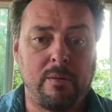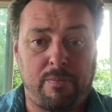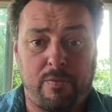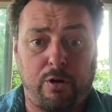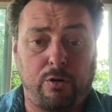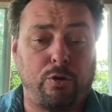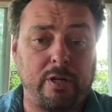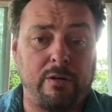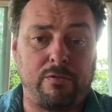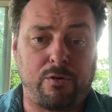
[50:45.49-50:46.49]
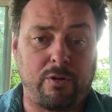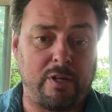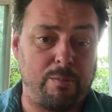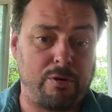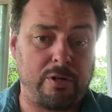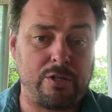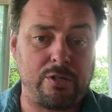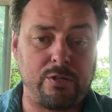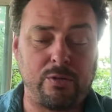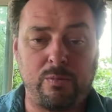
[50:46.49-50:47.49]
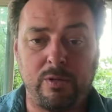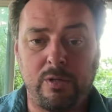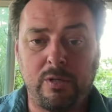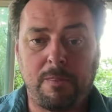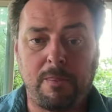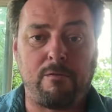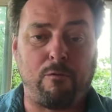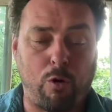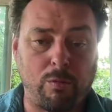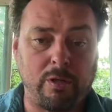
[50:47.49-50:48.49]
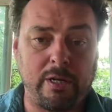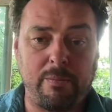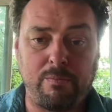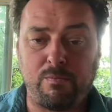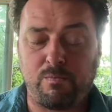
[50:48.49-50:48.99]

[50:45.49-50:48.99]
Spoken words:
they're looking for the ability to formally